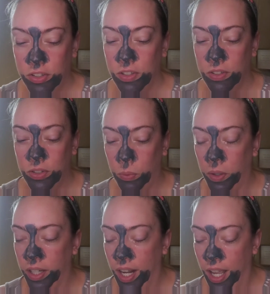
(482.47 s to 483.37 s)
So we're
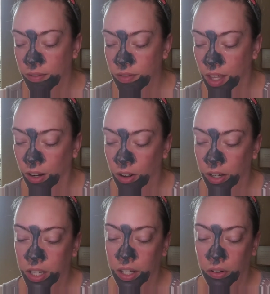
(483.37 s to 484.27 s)
gonna have that
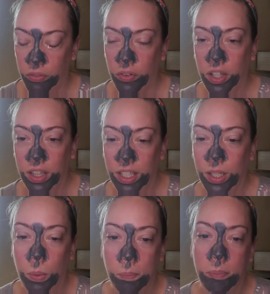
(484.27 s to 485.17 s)
on here for a
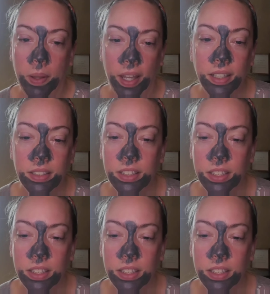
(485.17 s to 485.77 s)
little bit.